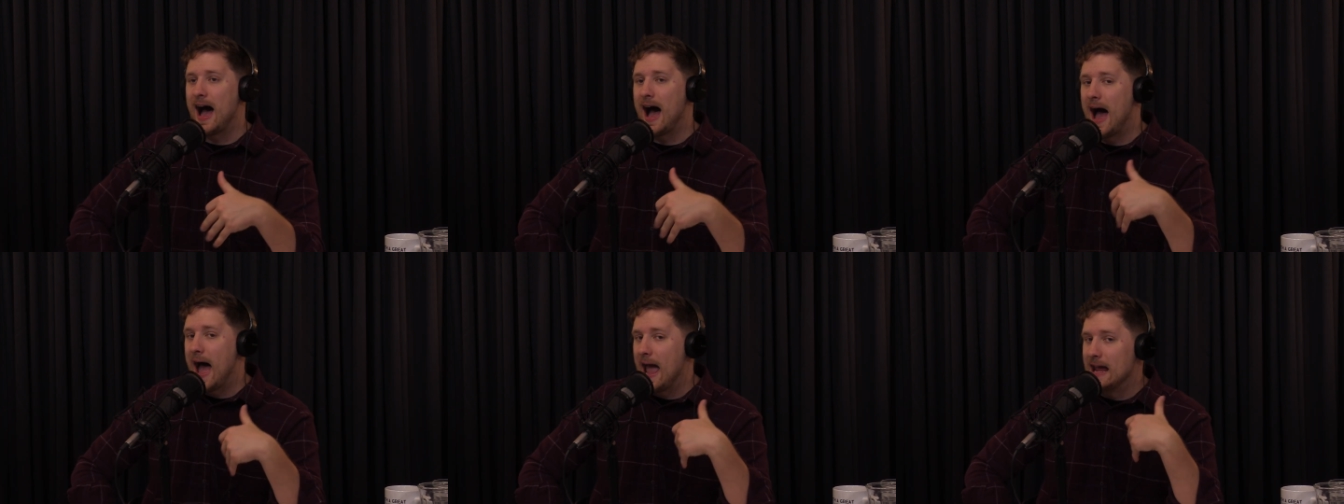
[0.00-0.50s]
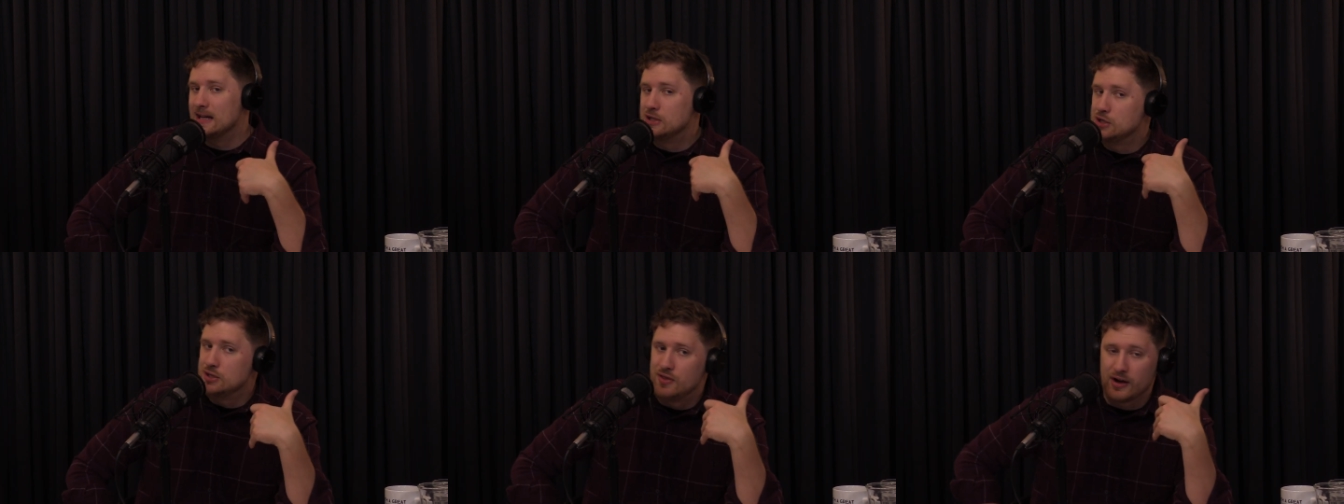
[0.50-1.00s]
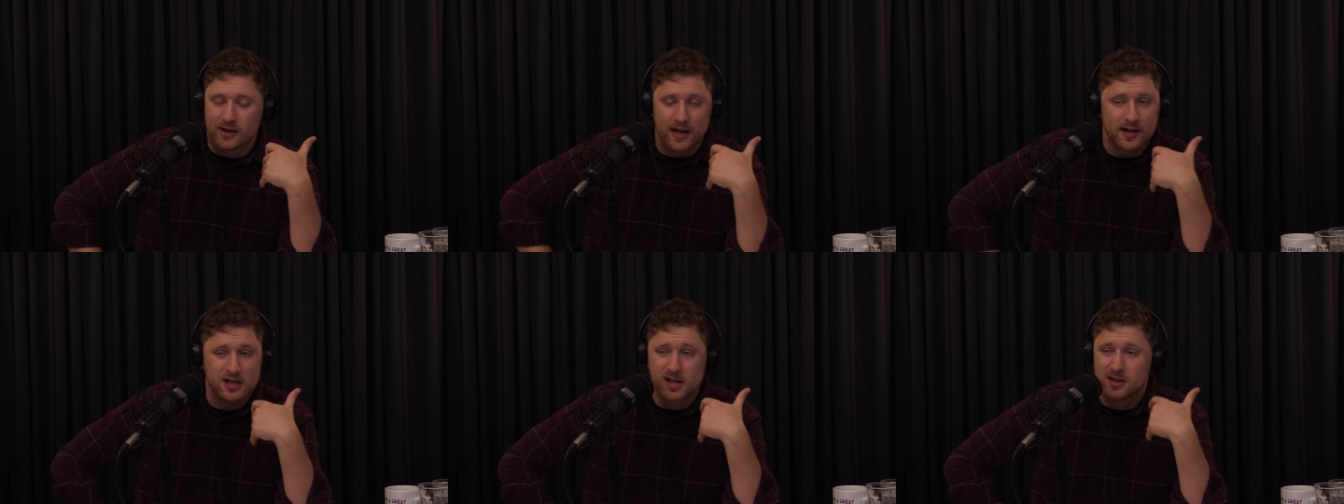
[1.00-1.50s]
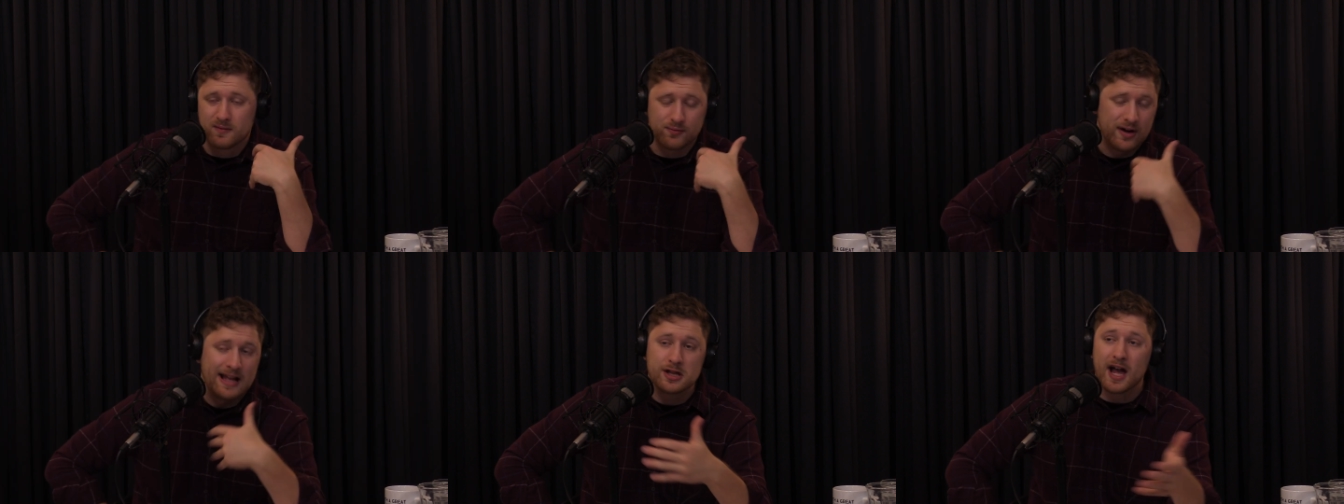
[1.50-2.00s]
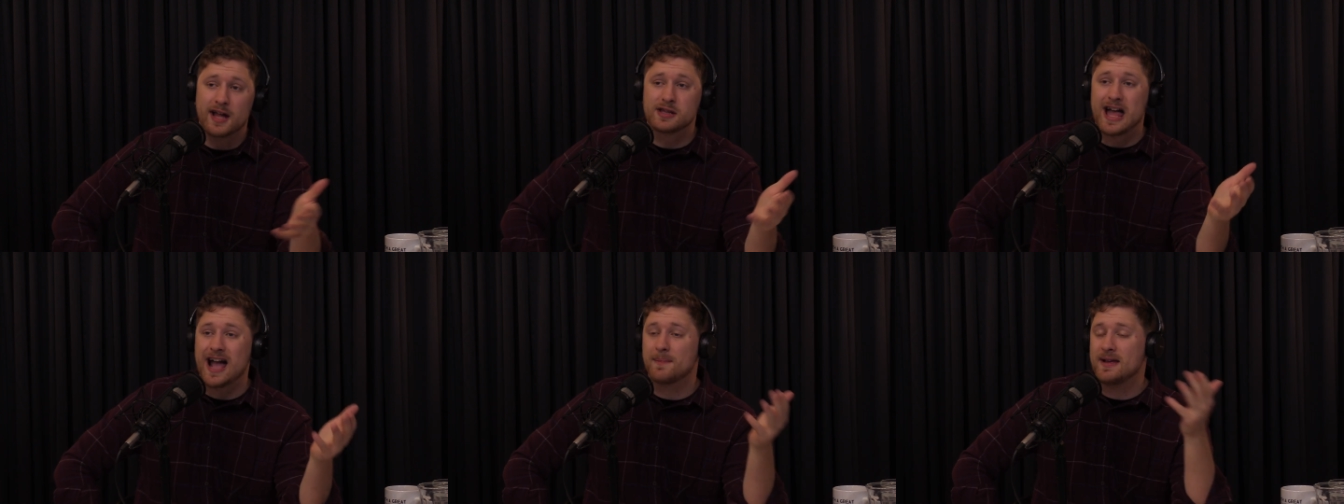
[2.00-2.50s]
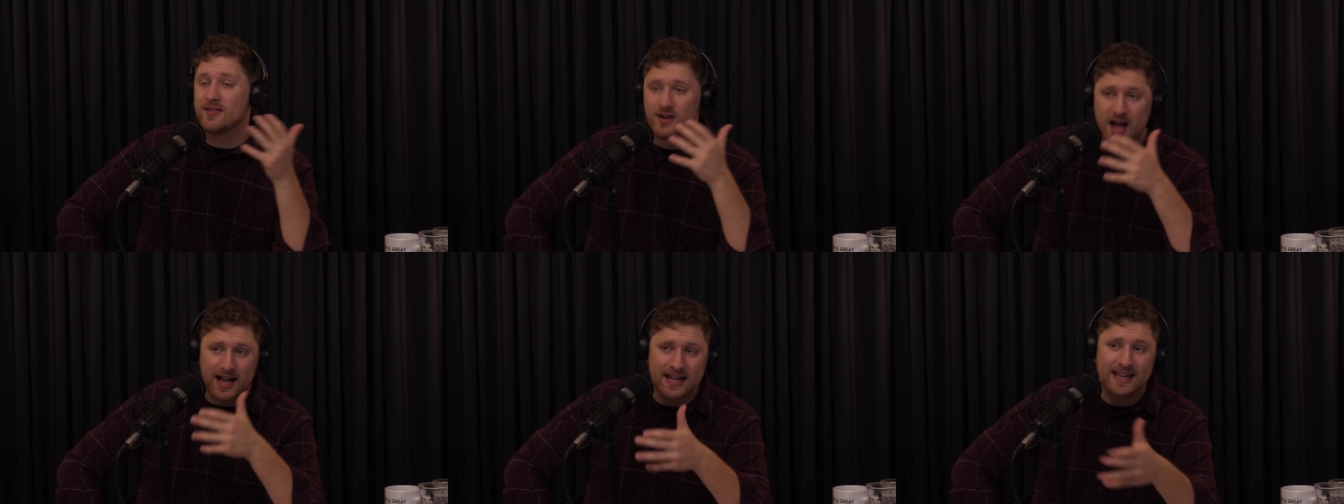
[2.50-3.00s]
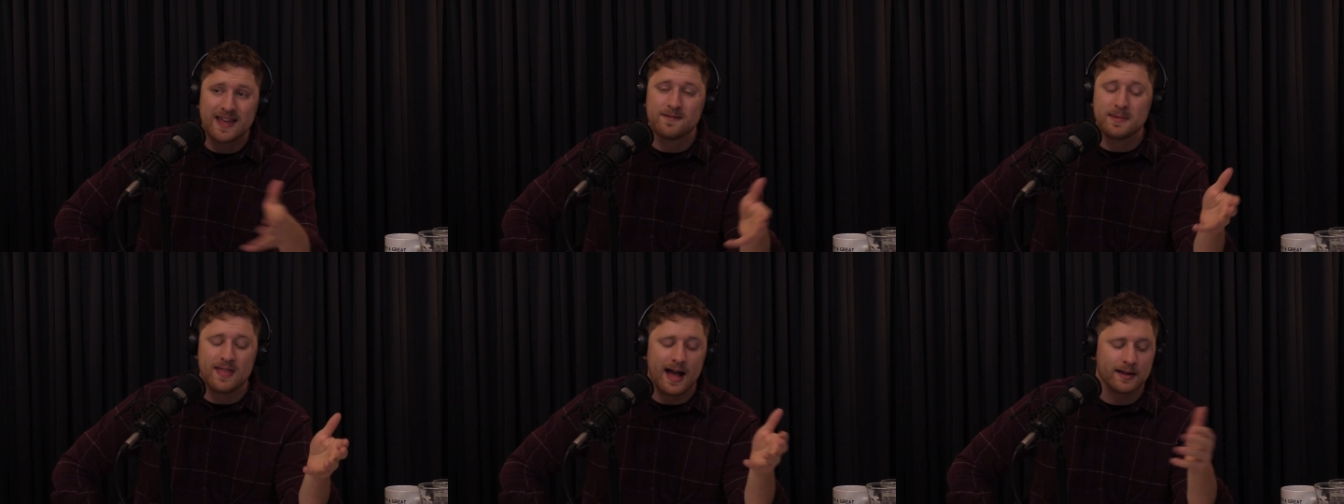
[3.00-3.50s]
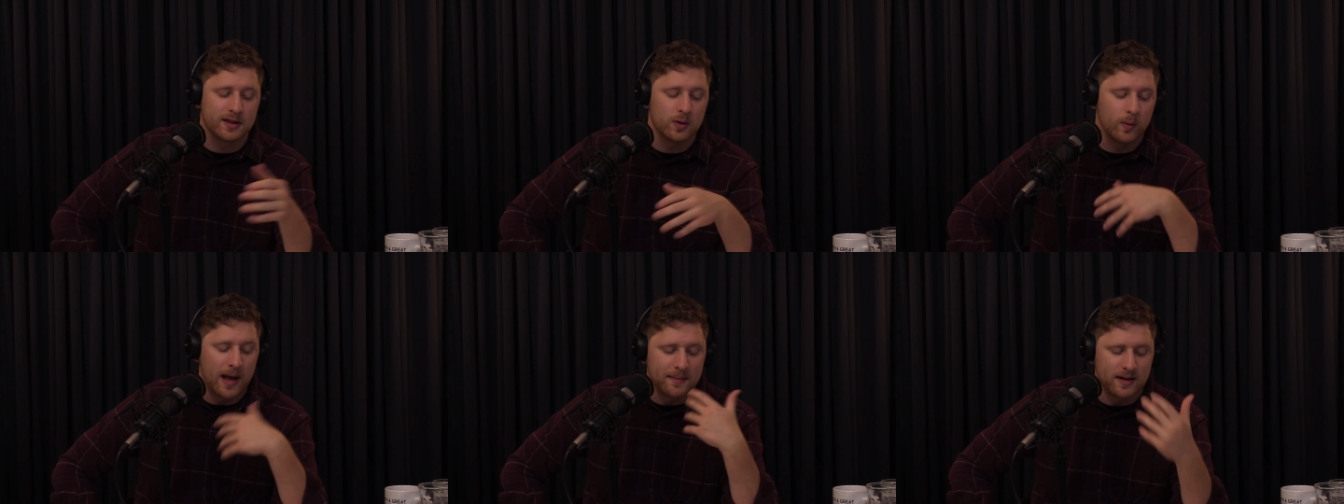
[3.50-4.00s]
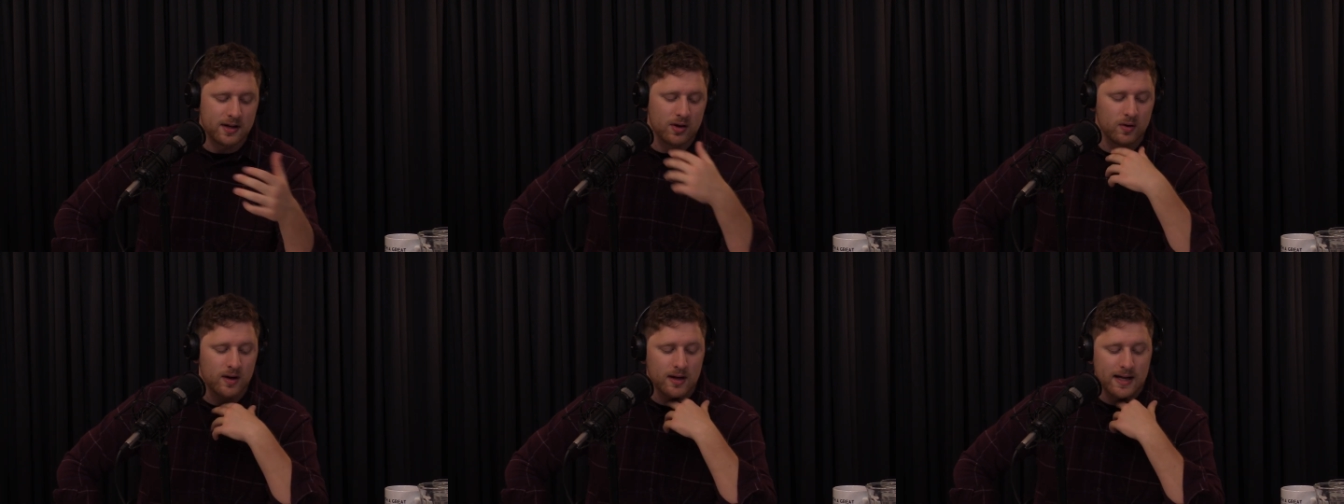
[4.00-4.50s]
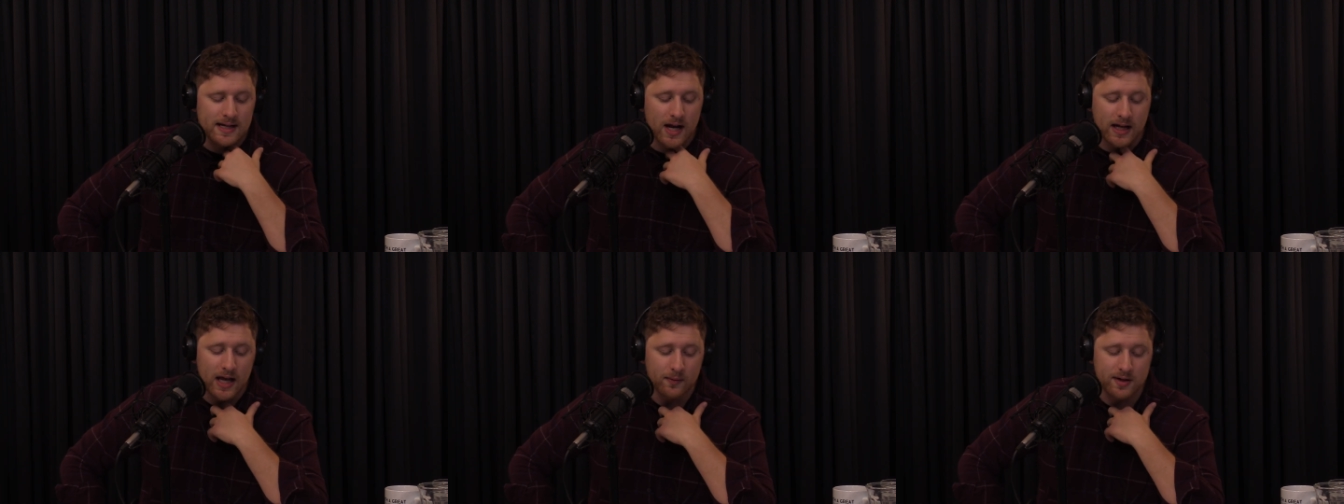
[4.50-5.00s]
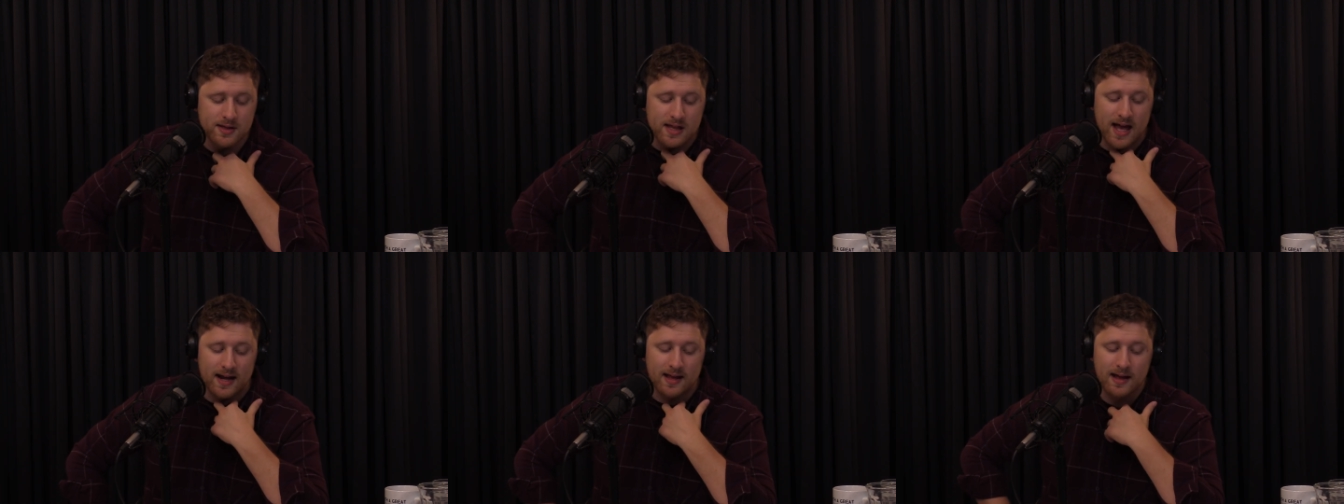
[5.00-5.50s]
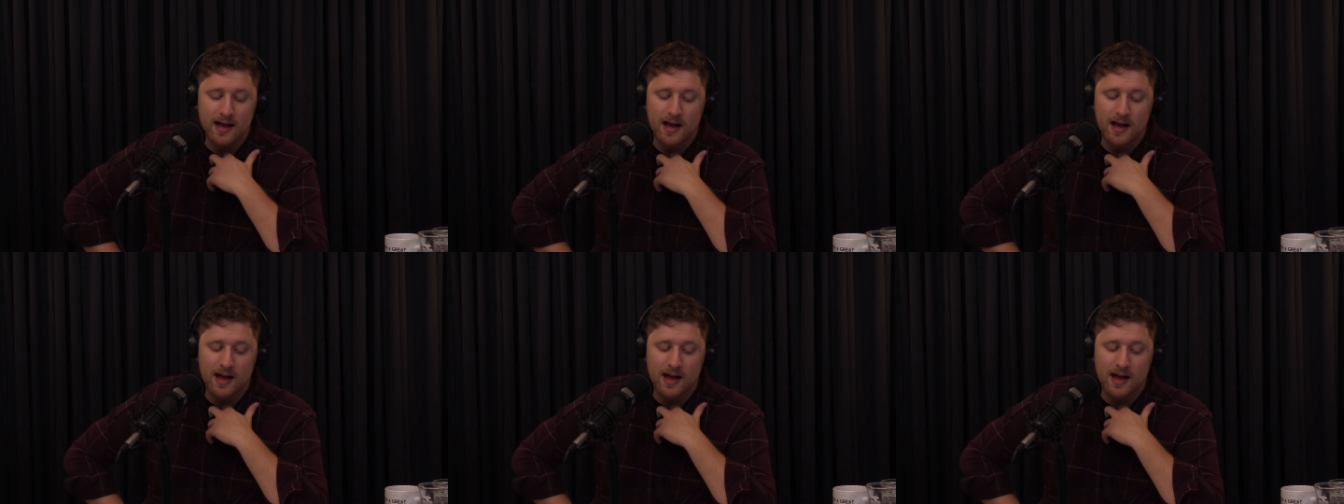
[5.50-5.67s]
They're going to just franchise tag me, and they're not going to give me that. So what I'm going to do, Derrick Henry said,